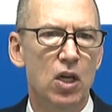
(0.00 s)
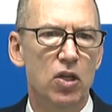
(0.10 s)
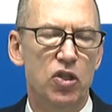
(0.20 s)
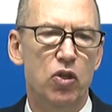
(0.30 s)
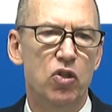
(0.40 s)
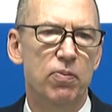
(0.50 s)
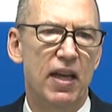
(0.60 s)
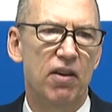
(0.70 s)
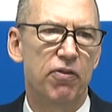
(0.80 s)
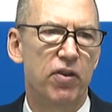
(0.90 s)
There's huge
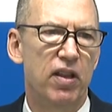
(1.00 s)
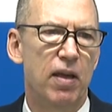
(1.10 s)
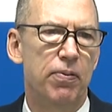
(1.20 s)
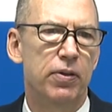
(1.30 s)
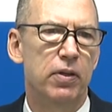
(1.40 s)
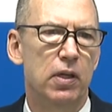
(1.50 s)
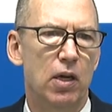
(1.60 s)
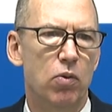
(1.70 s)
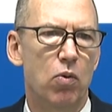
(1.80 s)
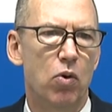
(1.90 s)
demand for eLEAP.
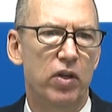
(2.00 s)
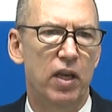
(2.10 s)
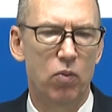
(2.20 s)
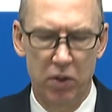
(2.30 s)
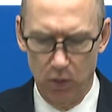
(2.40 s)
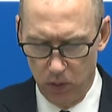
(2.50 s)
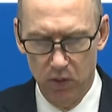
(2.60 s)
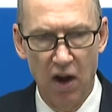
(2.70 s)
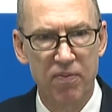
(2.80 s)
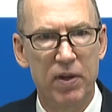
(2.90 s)
We're working with the Wuhu
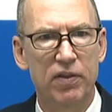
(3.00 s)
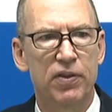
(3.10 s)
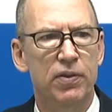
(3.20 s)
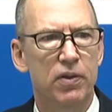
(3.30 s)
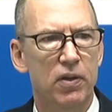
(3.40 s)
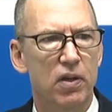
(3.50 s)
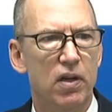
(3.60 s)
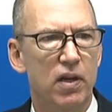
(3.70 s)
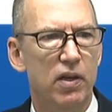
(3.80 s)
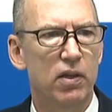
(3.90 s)
government
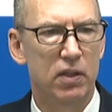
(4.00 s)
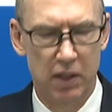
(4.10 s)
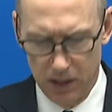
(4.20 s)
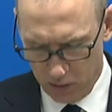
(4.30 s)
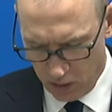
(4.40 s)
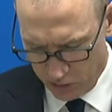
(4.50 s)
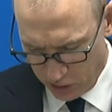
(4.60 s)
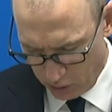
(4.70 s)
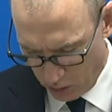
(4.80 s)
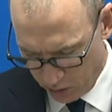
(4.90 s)
on
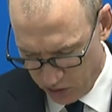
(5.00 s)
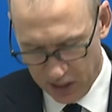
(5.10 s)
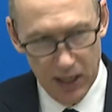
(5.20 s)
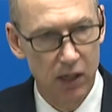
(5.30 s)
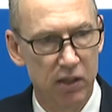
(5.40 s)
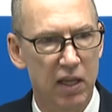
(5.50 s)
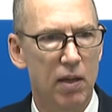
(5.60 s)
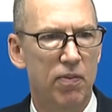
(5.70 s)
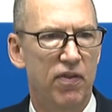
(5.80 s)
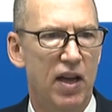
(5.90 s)
launching a large-scale
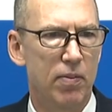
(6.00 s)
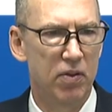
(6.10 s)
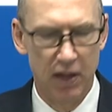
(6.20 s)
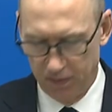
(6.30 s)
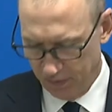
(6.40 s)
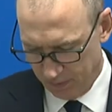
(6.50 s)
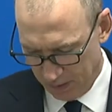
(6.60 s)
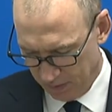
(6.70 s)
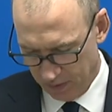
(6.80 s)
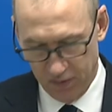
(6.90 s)
eLEAP fab, and that's
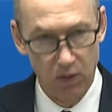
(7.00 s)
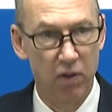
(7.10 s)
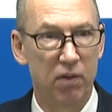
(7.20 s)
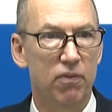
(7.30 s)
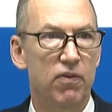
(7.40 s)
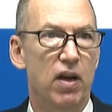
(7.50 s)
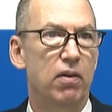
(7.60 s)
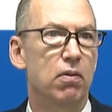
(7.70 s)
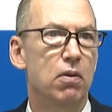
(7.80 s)
just going fine.